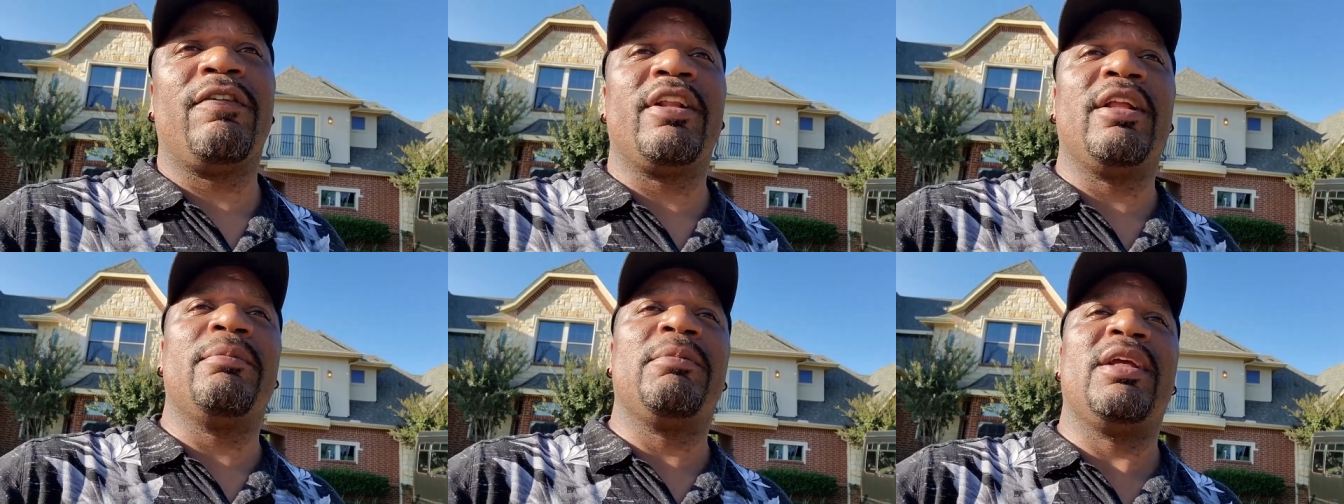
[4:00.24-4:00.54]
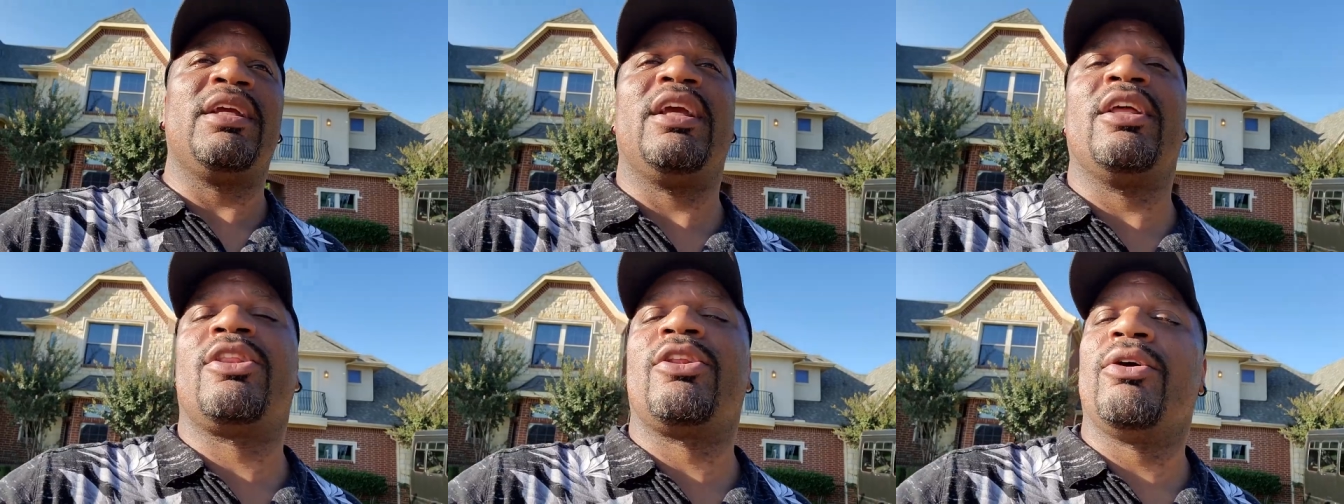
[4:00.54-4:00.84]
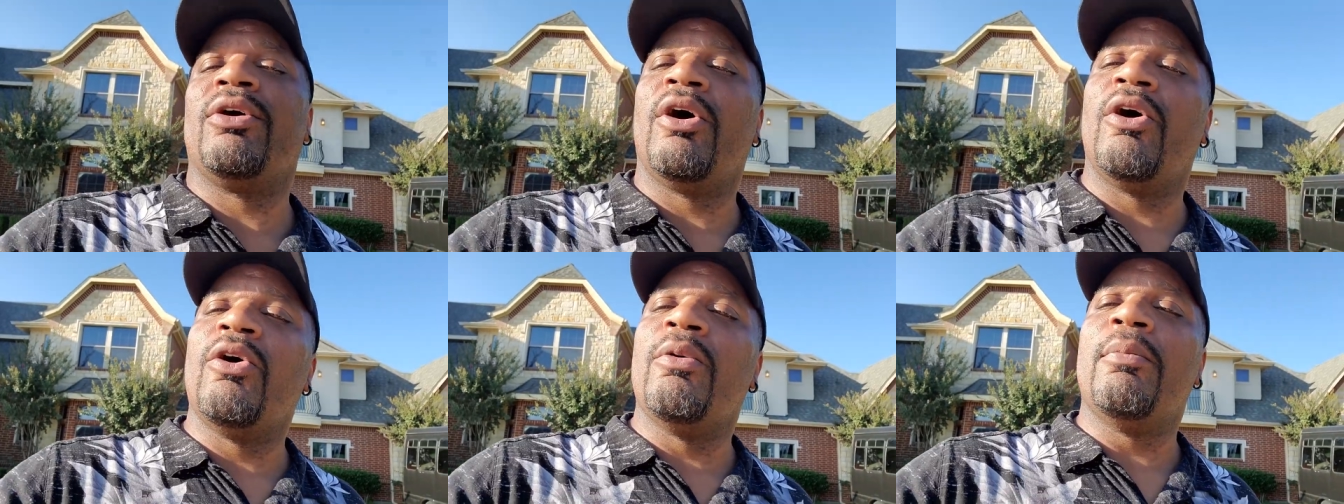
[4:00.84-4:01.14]
for them to get
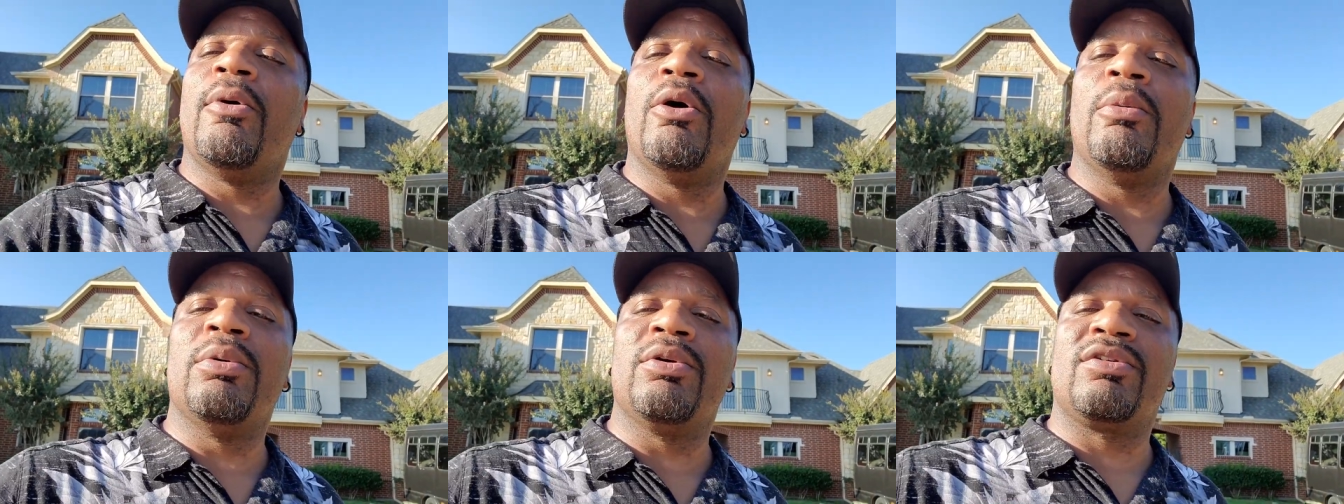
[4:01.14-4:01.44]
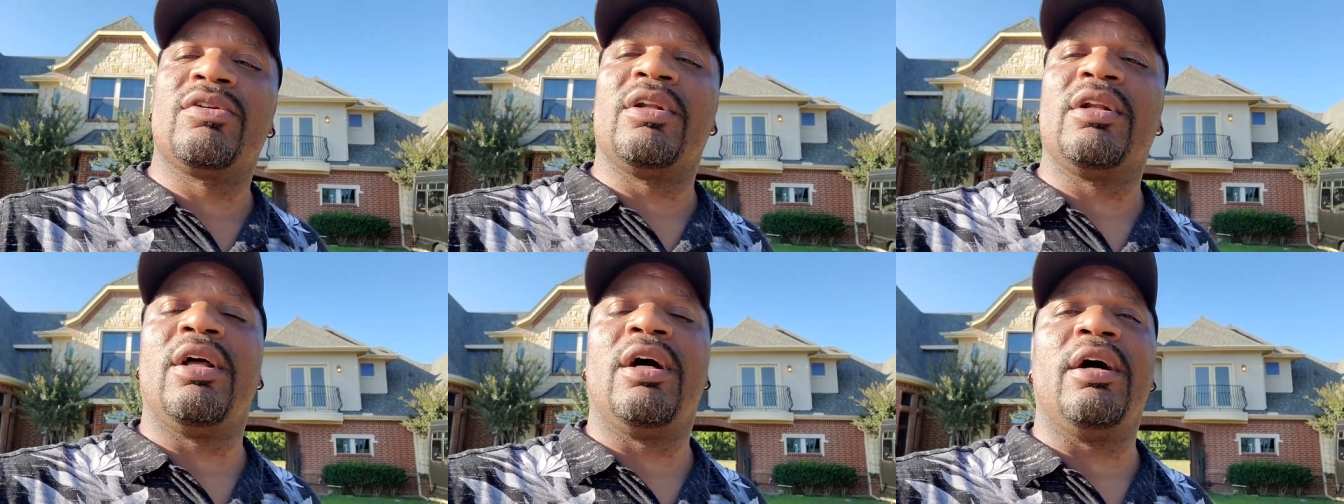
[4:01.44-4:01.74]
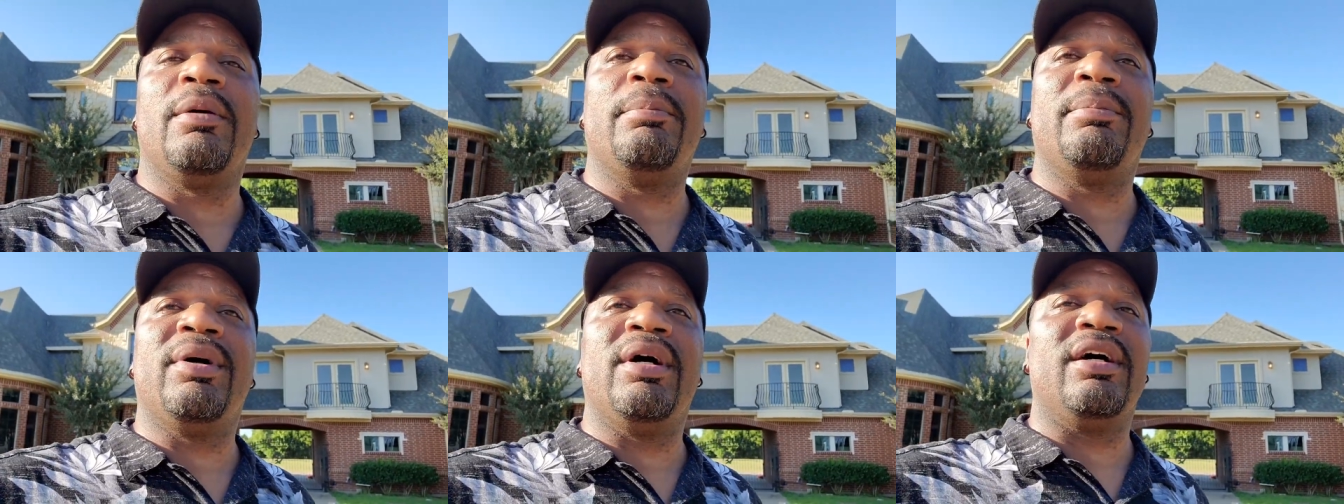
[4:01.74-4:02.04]
their own mobile
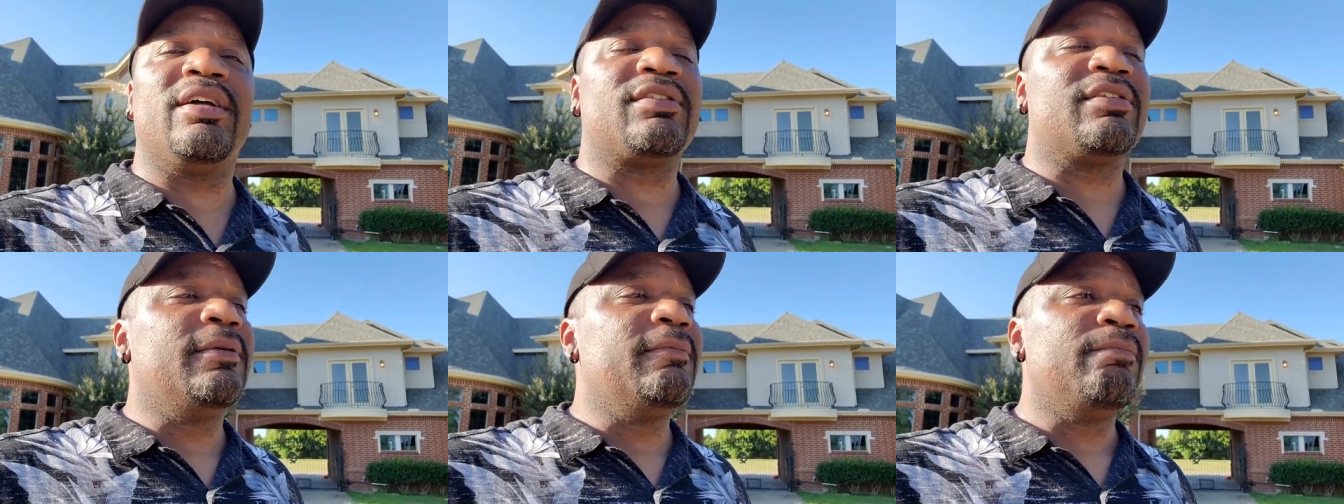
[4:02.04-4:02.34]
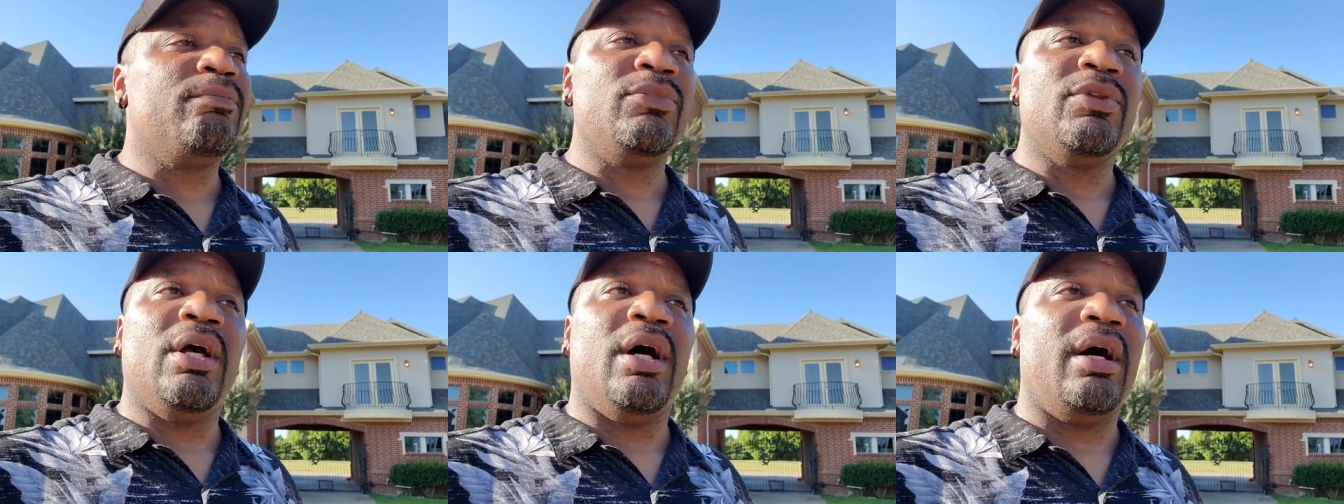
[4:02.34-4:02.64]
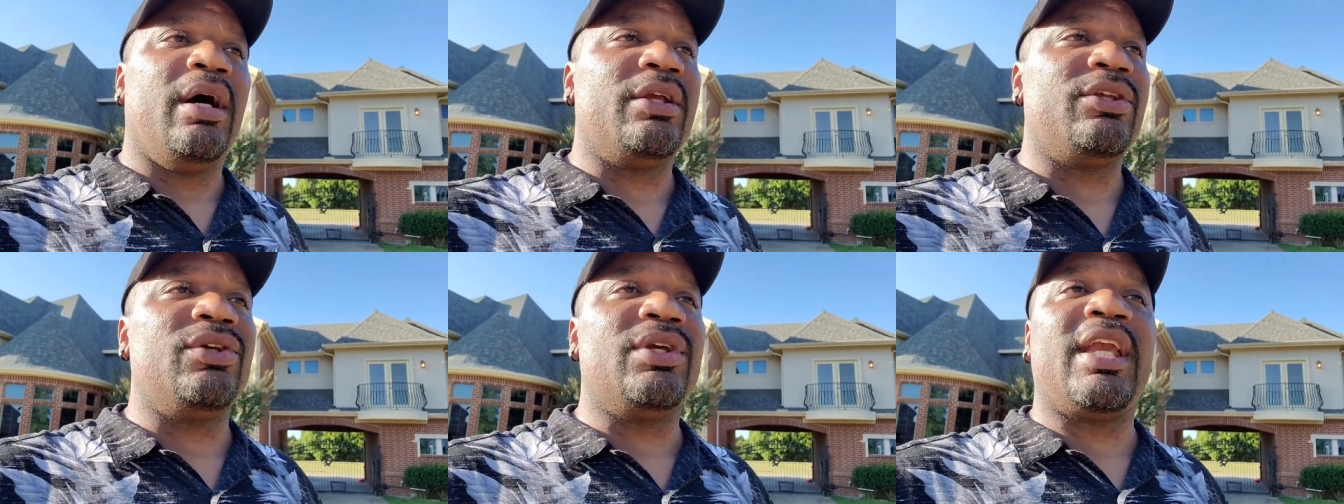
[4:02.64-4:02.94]
salon bus
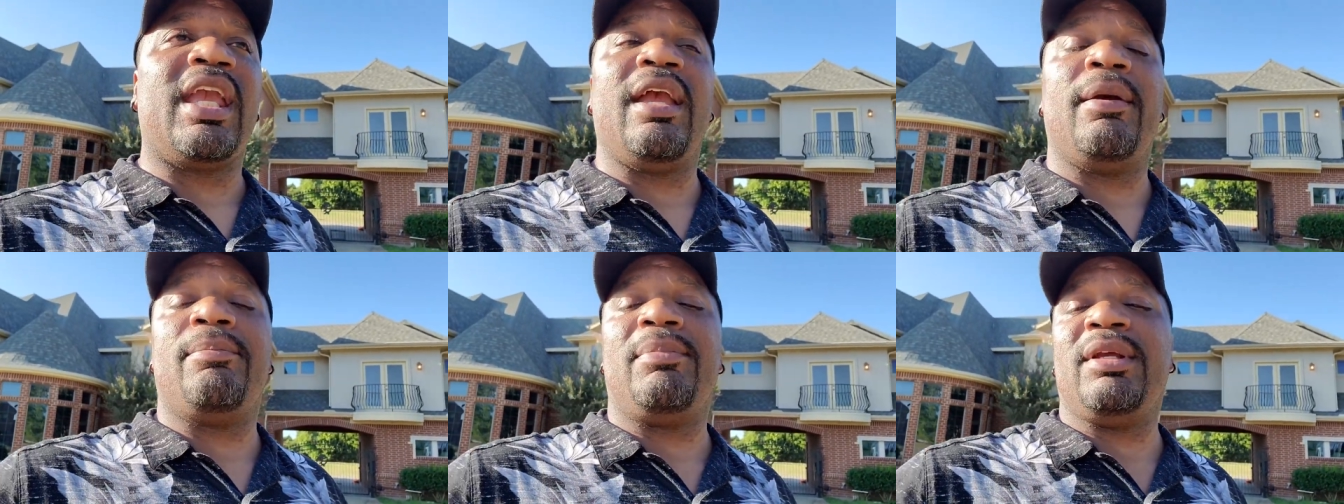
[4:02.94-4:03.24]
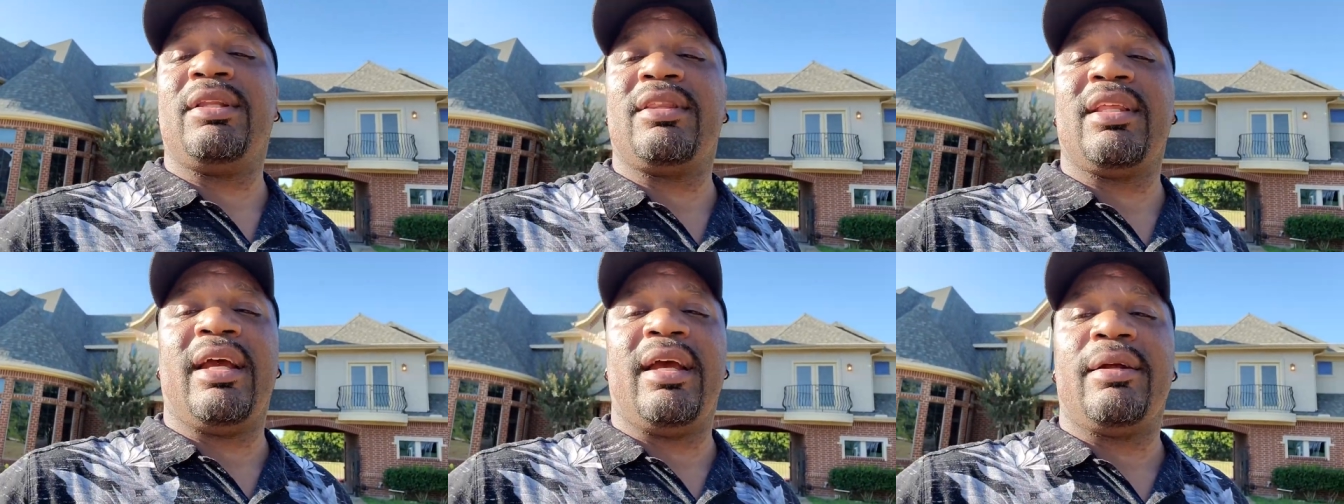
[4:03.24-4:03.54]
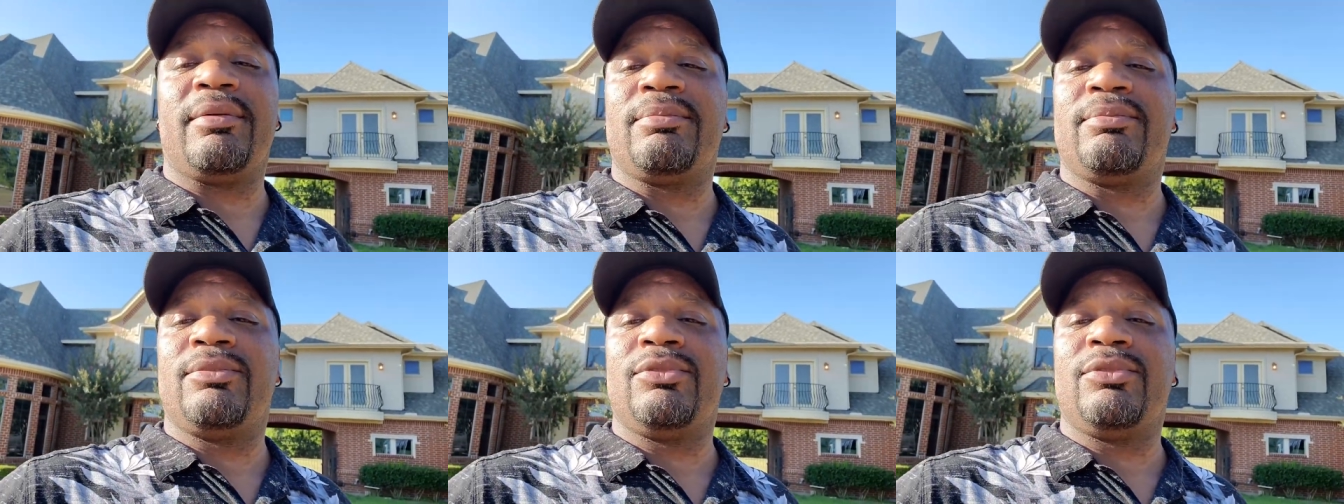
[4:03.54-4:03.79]
uh, you can't beat that.